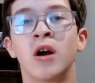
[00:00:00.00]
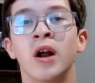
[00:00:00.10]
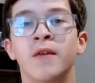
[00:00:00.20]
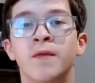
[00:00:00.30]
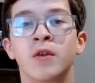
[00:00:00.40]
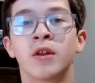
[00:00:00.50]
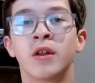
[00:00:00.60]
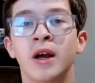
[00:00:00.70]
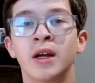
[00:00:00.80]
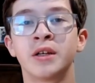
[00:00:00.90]
for the
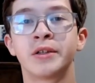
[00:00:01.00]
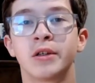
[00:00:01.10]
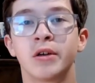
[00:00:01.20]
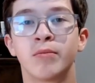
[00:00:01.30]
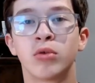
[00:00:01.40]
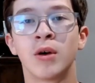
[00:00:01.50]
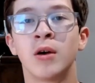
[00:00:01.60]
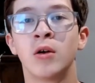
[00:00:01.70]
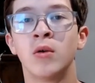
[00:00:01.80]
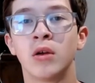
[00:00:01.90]
last
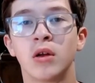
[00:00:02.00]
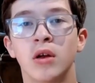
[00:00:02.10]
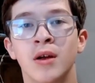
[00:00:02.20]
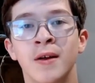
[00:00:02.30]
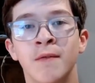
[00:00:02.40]
pro of